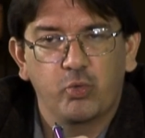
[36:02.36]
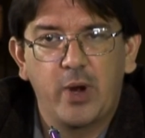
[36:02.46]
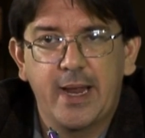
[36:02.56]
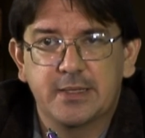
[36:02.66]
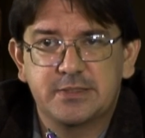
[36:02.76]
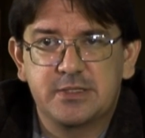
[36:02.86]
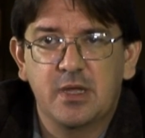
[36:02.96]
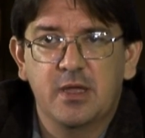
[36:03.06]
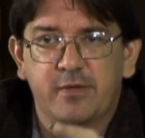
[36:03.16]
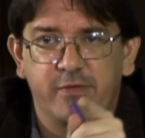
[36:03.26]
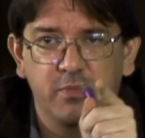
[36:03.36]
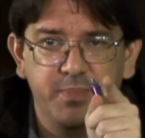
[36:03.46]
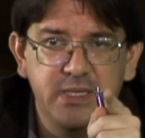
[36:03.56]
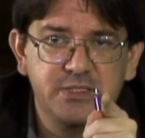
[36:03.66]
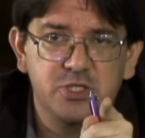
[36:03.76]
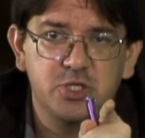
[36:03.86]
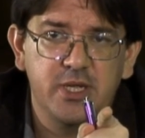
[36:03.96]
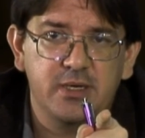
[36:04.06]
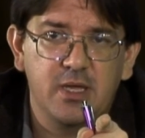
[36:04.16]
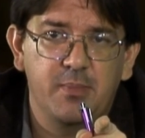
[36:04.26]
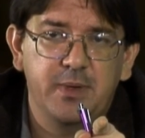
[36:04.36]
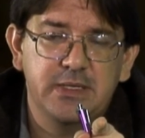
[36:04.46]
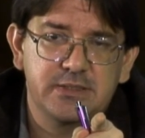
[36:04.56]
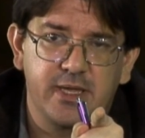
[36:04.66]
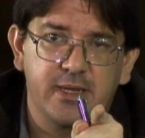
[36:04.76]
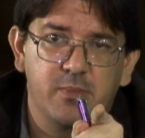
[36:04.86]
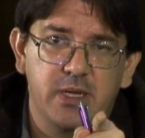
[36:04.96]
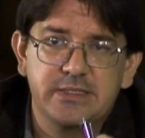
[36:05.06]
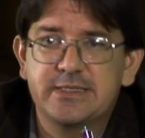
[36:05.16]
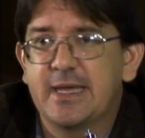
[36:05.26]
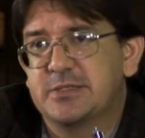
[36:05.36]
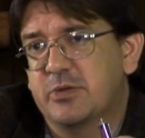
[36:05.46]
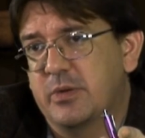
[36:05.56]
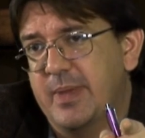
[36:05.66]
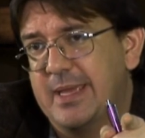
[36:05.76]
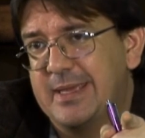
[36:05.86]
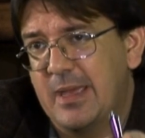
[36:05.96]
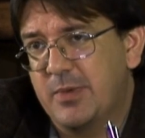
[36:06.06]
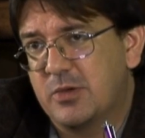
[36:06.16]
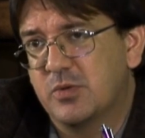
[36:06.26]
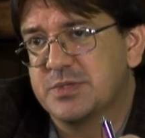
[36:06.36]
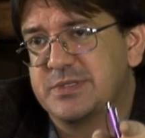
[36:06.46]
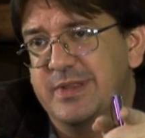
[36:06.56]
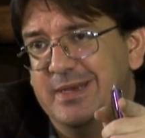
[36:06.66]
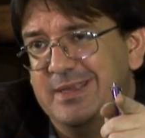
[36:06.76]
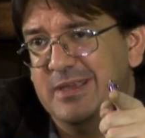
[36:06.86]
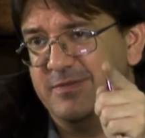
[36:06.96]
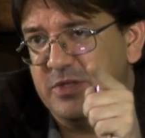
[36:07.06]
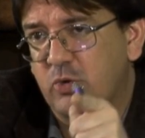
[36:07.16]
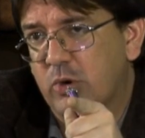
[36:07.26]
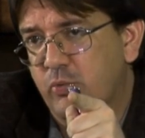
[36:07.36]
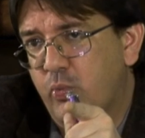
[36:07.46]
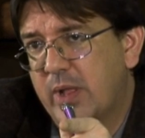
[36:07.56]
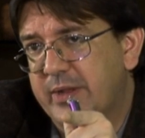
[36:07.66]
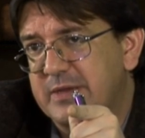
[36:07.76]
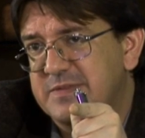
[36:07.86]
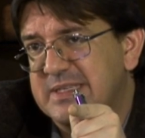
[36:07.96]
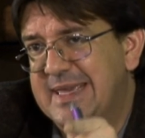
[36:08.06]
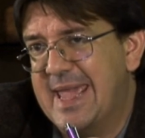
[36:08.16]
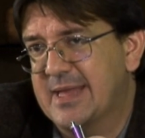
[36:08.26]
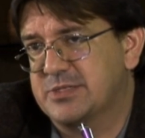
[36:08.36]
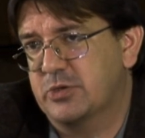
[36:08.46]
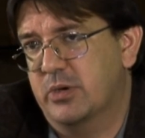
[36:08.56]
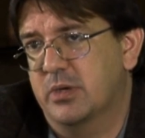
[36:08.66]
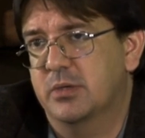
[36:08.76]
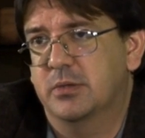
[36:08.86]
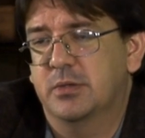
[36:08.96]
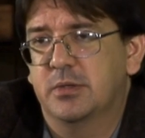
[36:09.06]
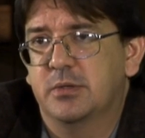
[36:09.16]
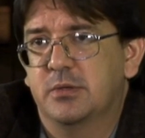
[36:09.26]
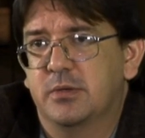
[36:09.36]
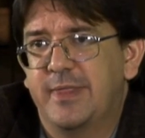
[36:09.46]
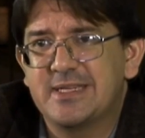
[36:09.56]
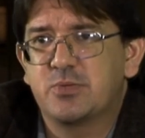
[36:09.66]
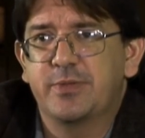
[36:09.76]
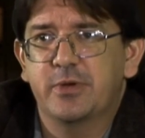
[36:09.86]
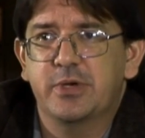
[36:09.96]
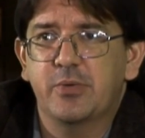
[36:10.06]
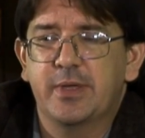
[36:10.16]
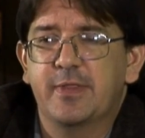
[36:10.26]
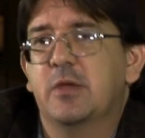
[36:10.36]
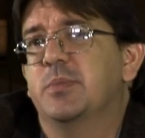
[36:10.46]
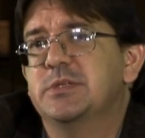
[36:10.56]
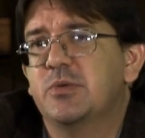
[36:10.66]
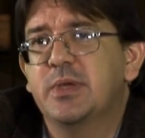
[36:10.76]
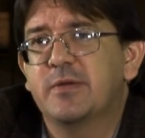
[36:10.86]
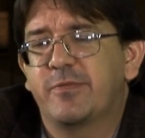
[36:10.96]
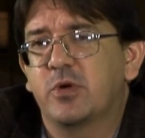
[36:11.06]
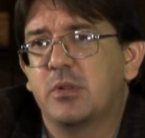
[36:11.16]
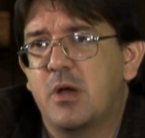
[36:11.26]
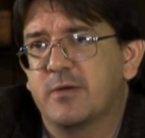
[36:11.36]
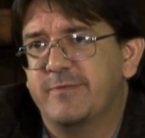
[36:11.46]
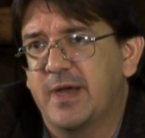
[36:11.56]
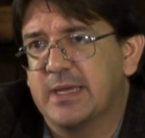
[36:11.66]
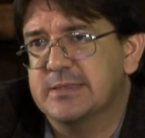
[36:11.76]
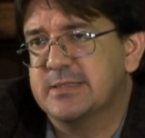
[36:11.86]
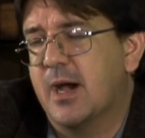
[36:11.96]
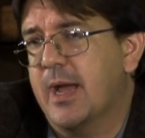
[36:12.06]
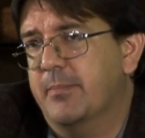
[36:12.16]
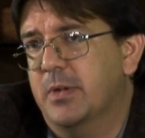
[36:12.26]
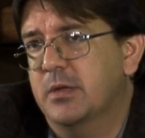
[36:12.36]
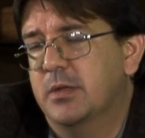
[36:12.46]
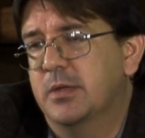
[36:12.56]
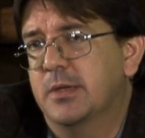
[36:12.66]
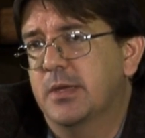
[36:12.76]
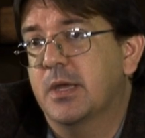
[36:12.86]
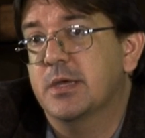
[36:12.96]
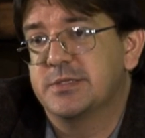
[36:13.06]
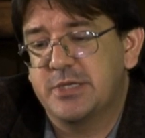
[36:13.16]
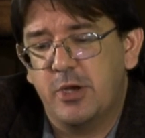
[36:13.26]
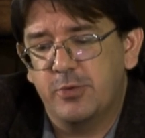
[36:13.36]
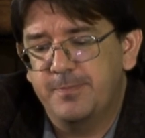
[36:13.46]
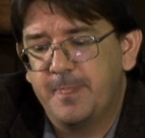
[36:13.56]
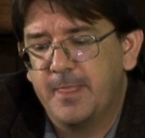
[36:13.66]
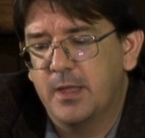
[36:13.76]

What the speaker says: grants for piece of shit companies like Monsanto to make chemicals that give your relatives cancer. That's what they're doing. They've been doing it for a long fucking time. So,